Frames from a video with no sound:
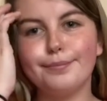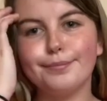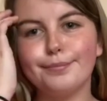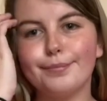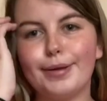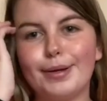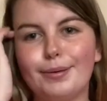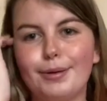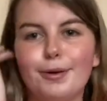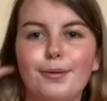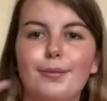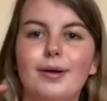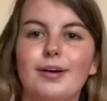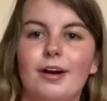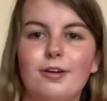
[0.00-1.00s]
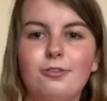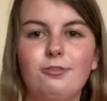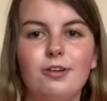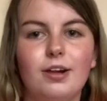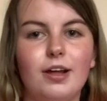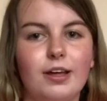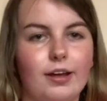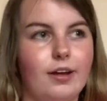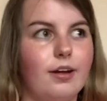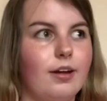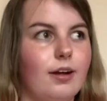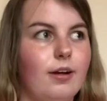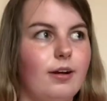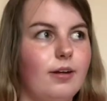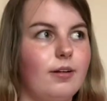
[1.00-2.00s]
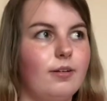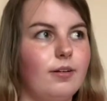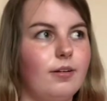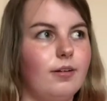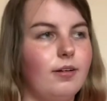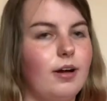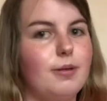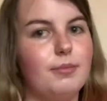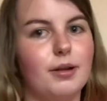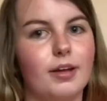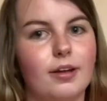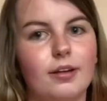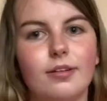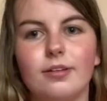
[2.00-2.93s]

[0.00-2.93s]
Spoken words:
I don't know, I kind of feel like I'm like